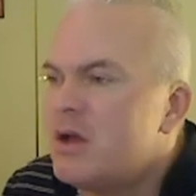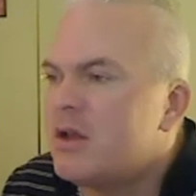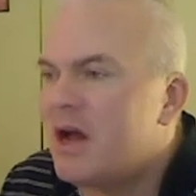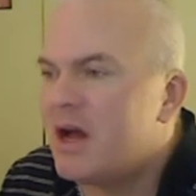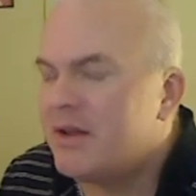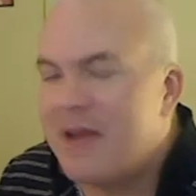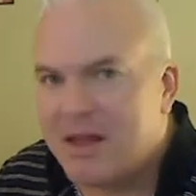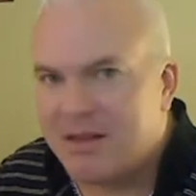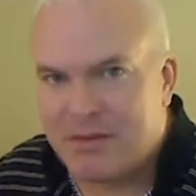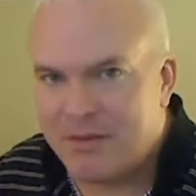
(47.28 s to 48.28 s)

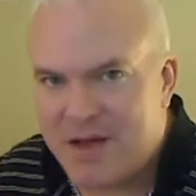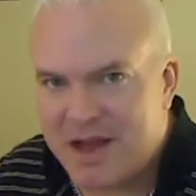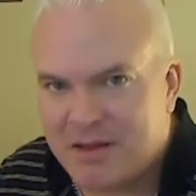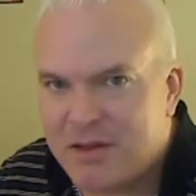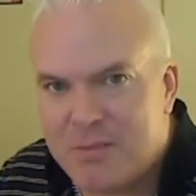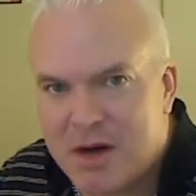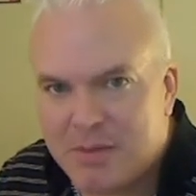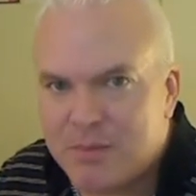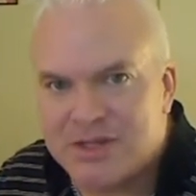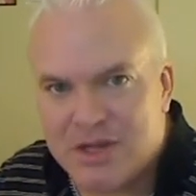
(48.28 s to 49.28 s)
Not the fact that the mod
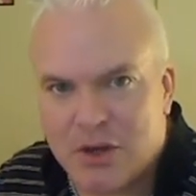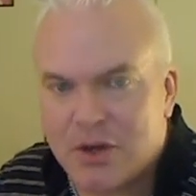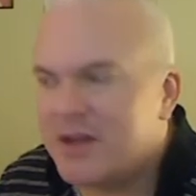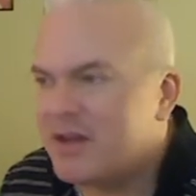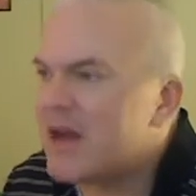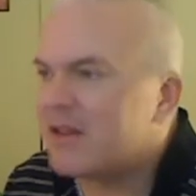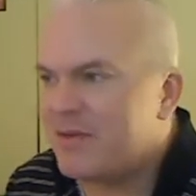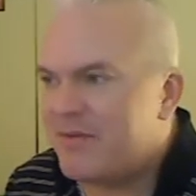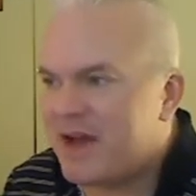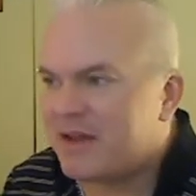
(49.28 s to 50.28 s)
wasn't good, not the
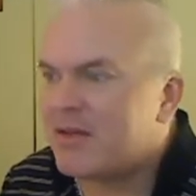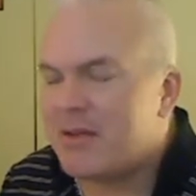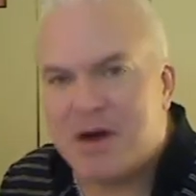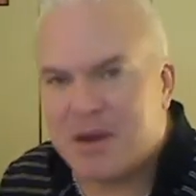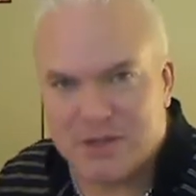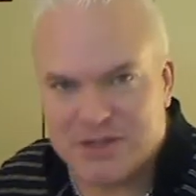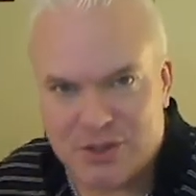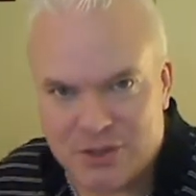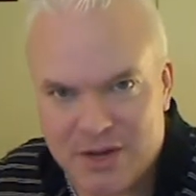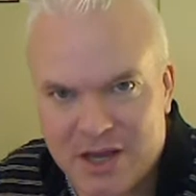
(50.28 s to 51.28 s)
fact that the mod wasn't
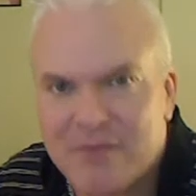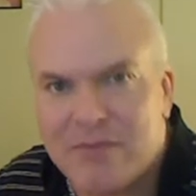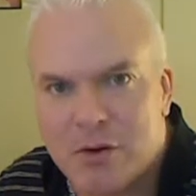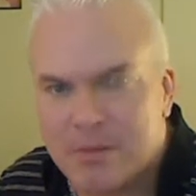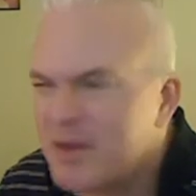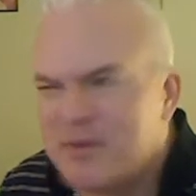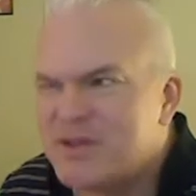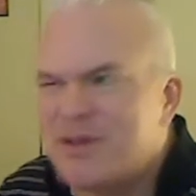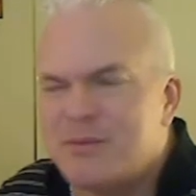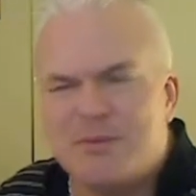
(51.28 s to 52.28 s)
doing it for me.
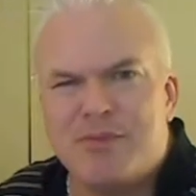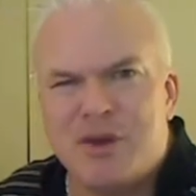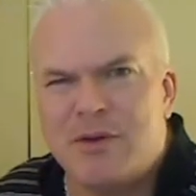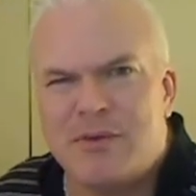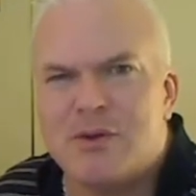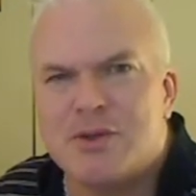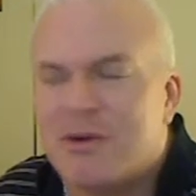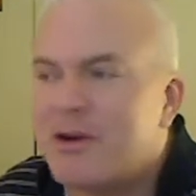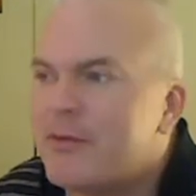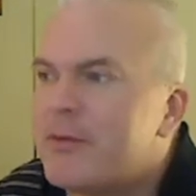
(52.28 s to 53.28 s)
It was beautiful, it was
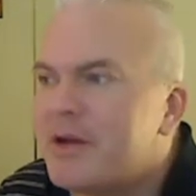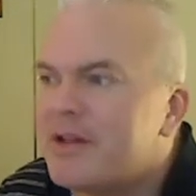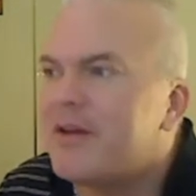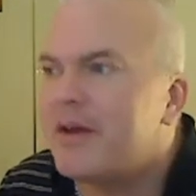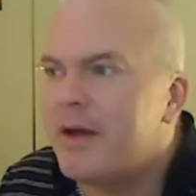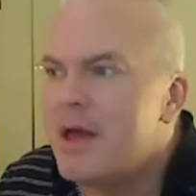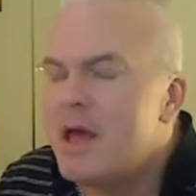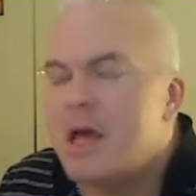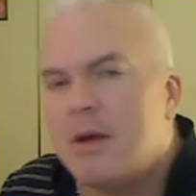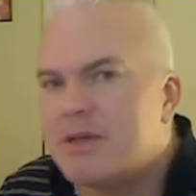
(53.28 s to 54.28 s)
wonderful, but
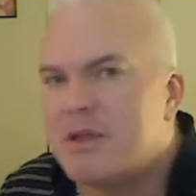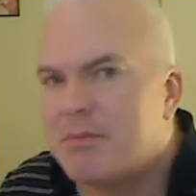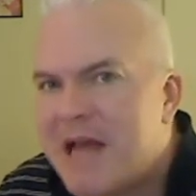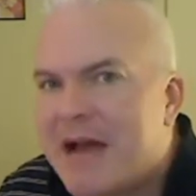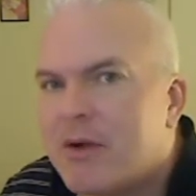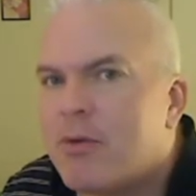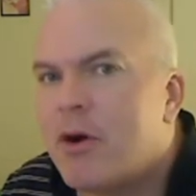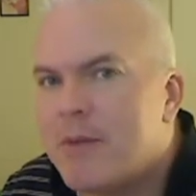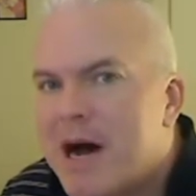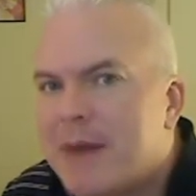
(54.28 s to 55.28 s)
it was the black
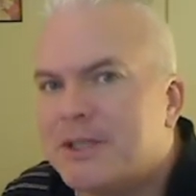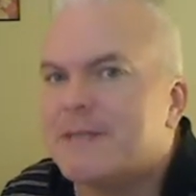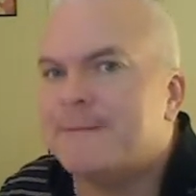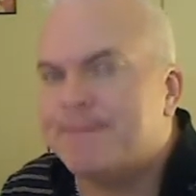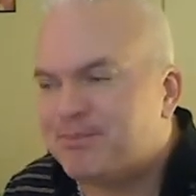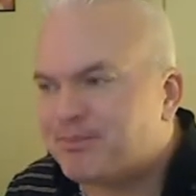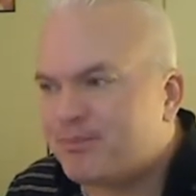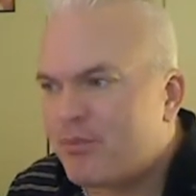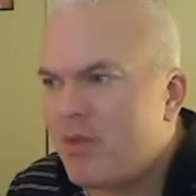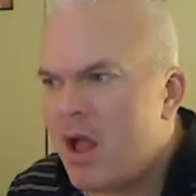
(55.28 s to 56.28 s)
chrome option.
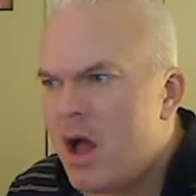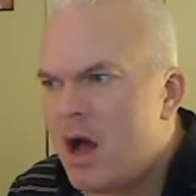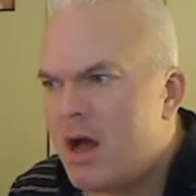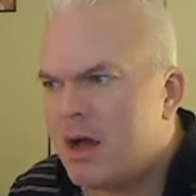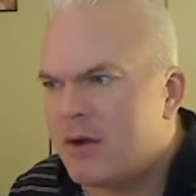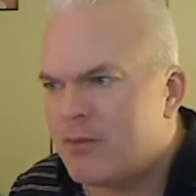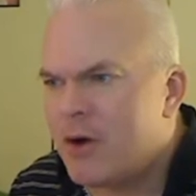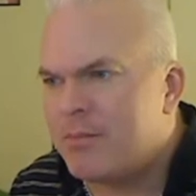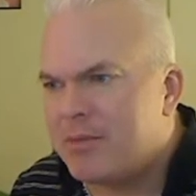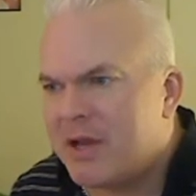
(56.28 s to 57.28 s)

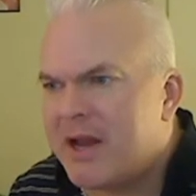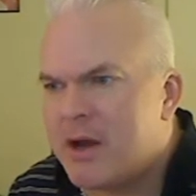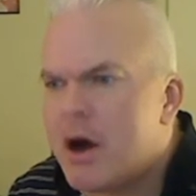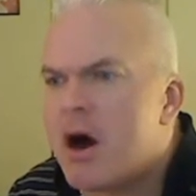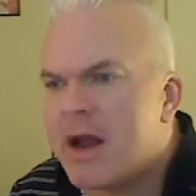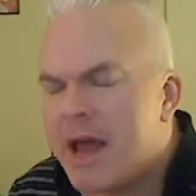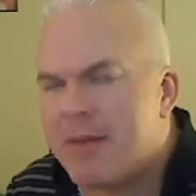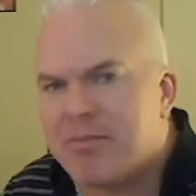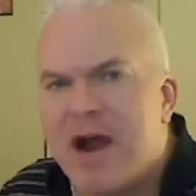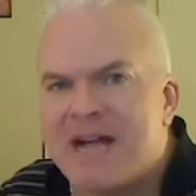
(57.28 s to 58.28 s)
Chrome plated on a
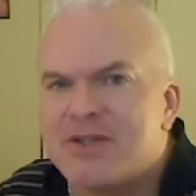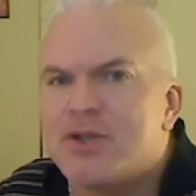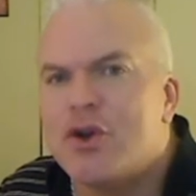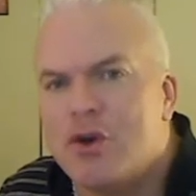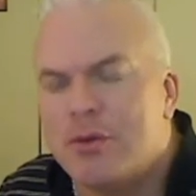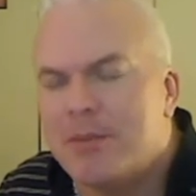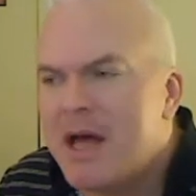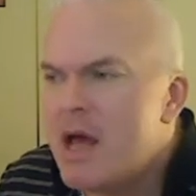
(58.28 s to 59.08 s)
brass tube.